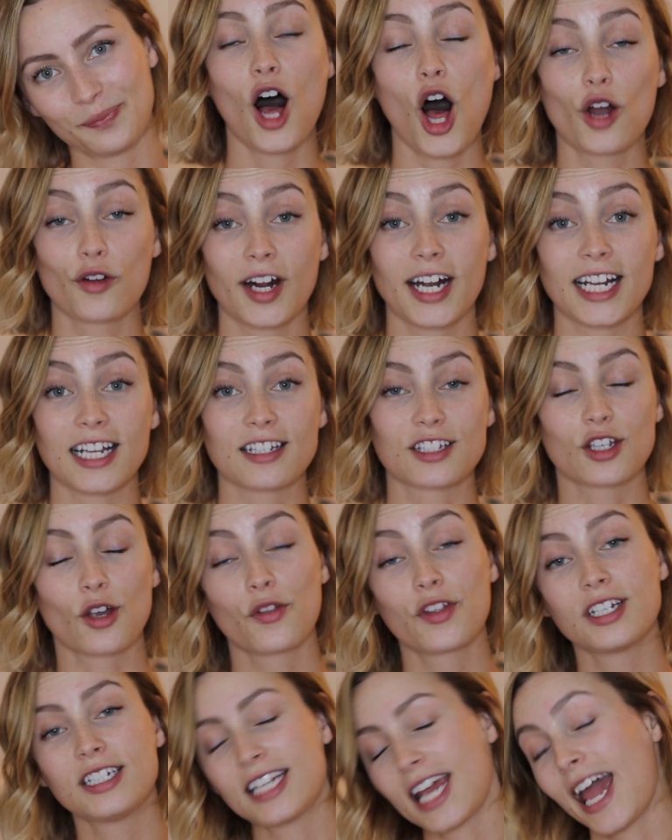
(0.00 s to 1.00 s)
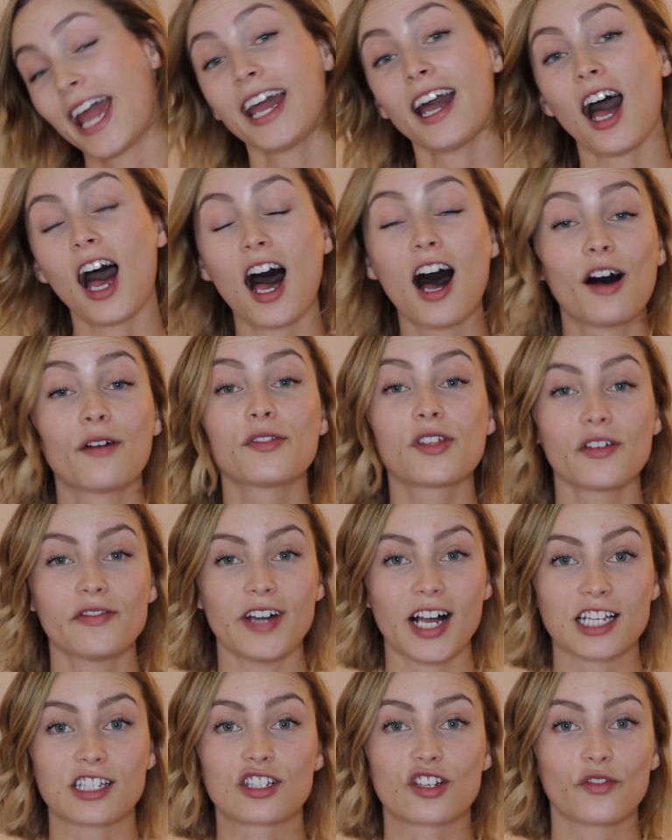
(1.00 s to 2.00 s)
Alrighty, so the day of the
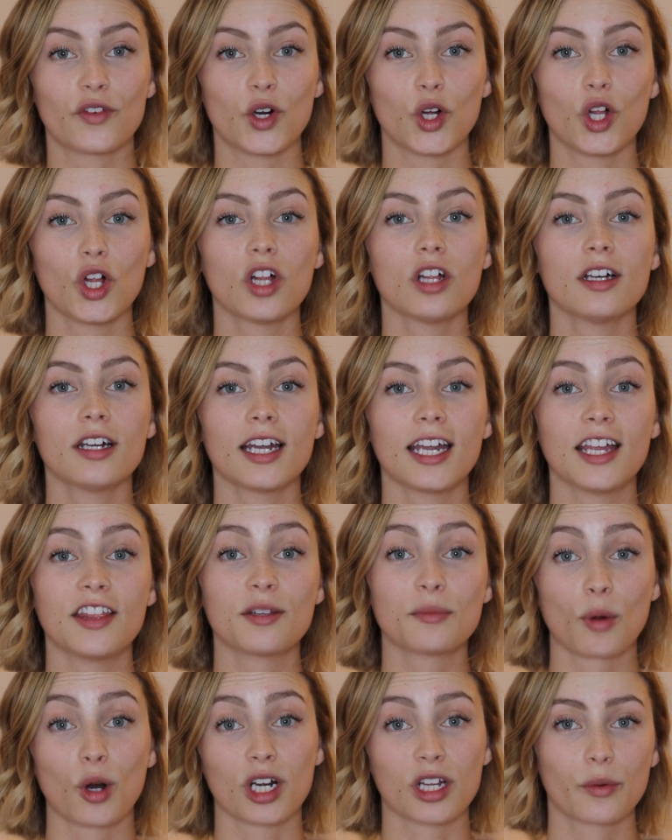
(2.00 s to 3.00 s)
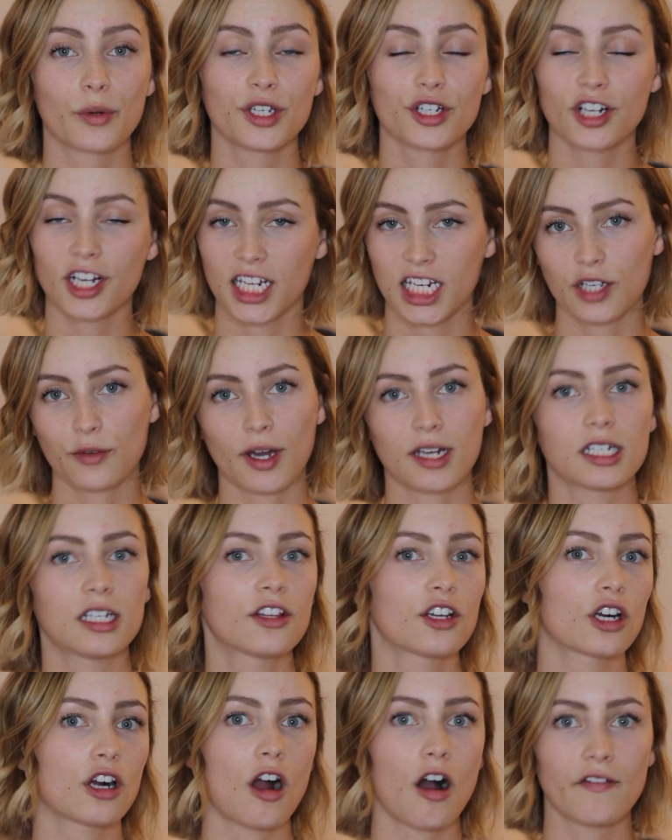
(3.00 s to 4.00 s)
festival, in the morning when you're getting ready,
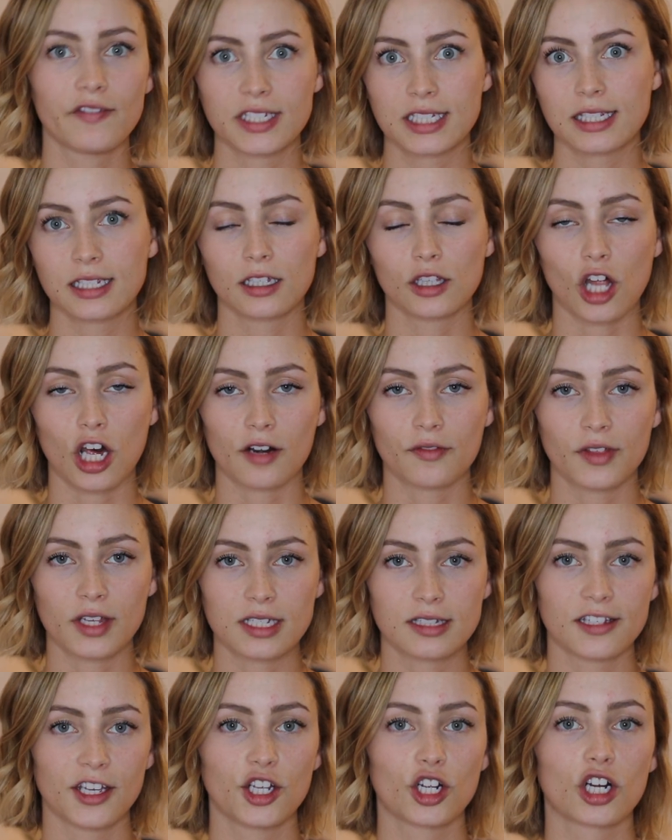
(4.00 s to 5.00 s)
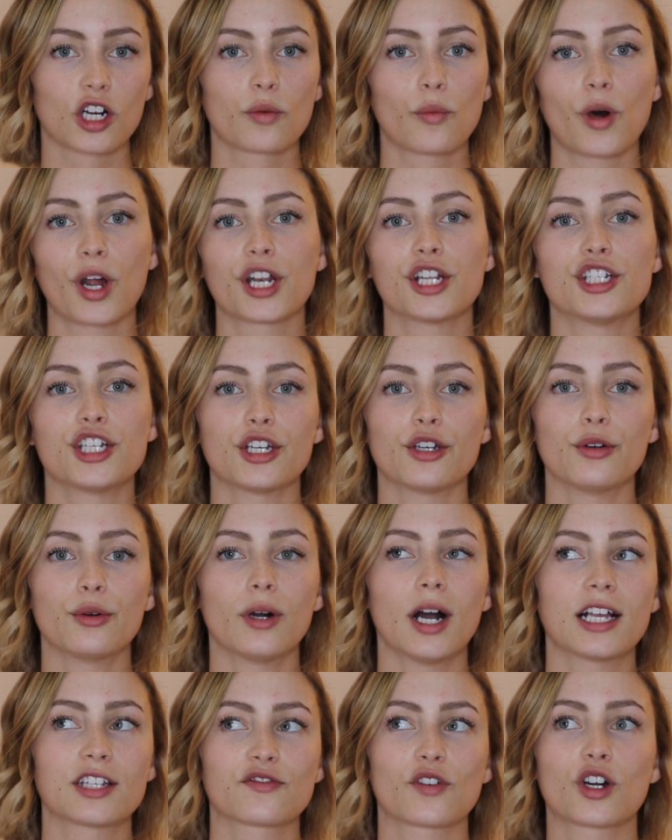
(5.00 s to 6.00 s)
there are obviously a lot of things that you're gonna wanna
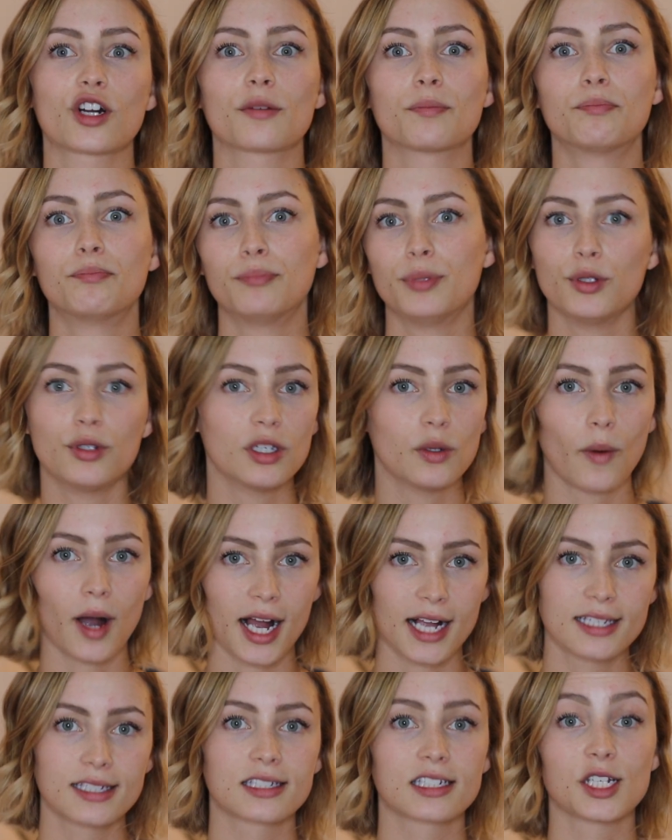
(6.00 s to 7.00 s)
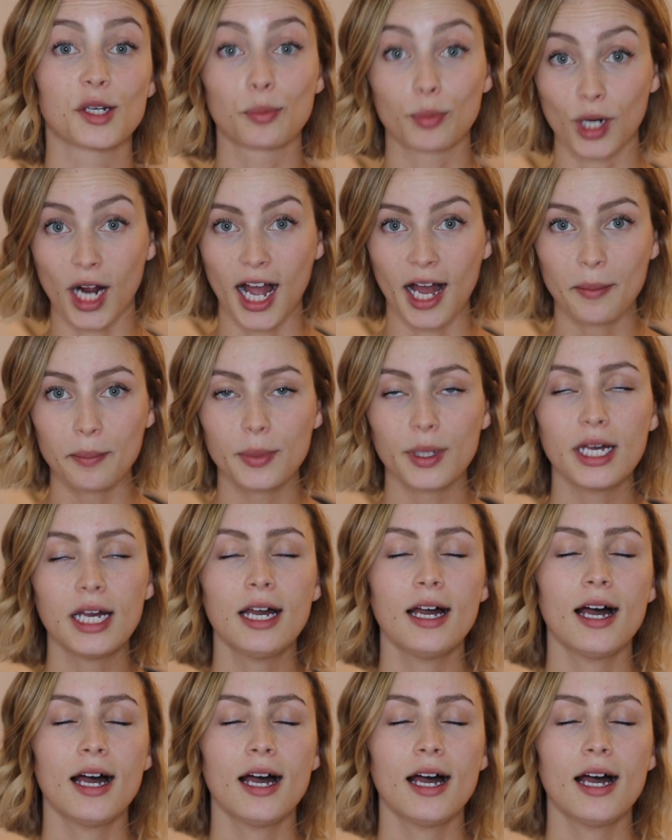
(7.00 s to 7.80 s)
do as far beauty-wise to prep.